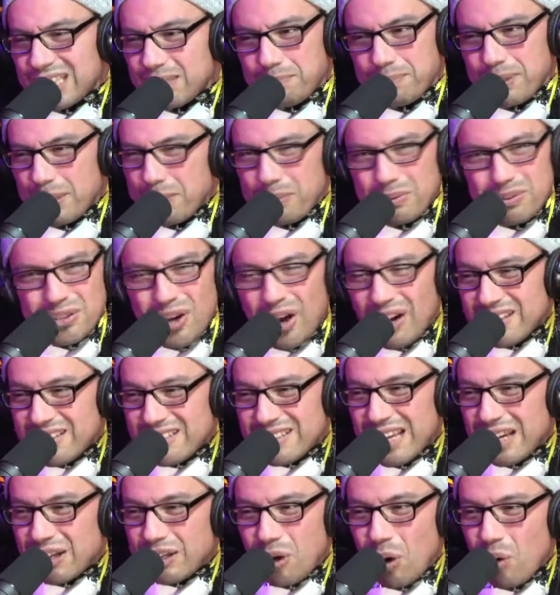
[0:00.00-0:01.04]
"People touch
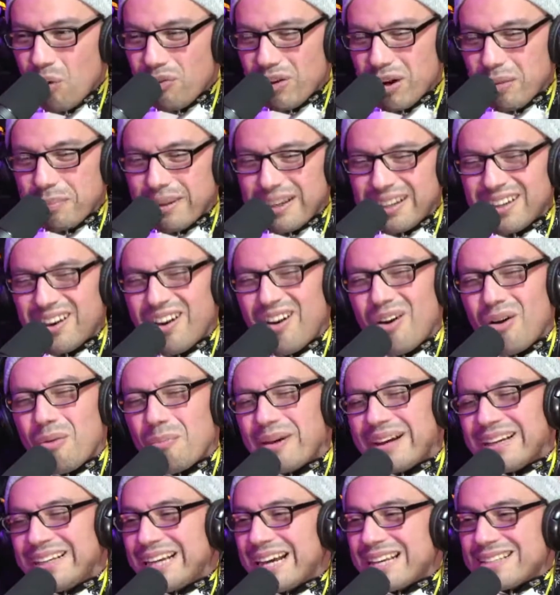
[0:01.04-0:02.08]
that COVID." I'm like, "Oh
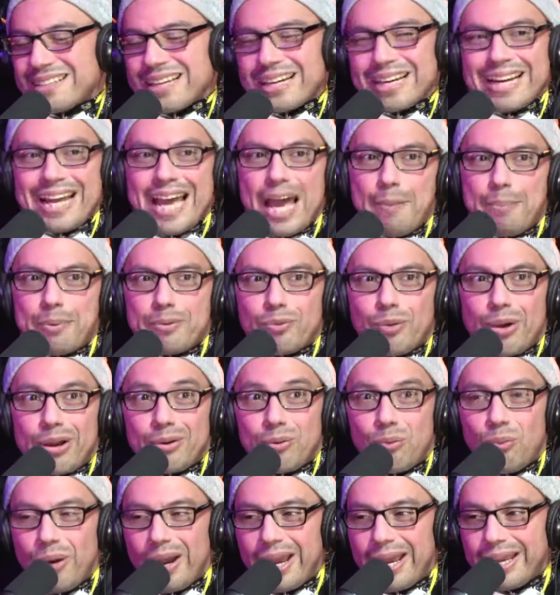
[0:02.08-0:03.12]
my God, it's not gonna happen right
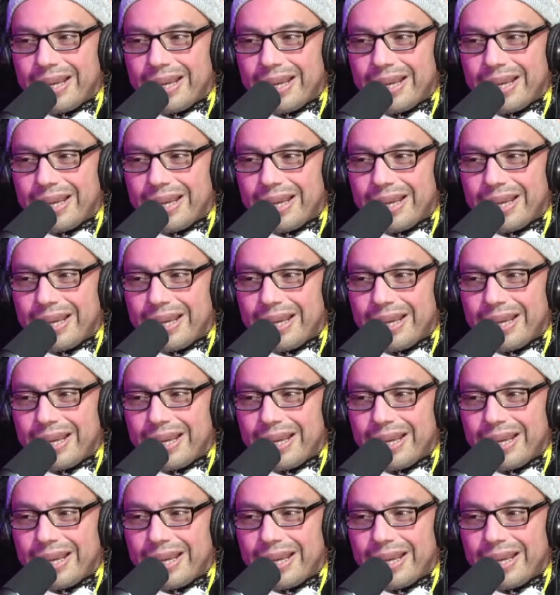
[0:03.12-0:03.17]
away."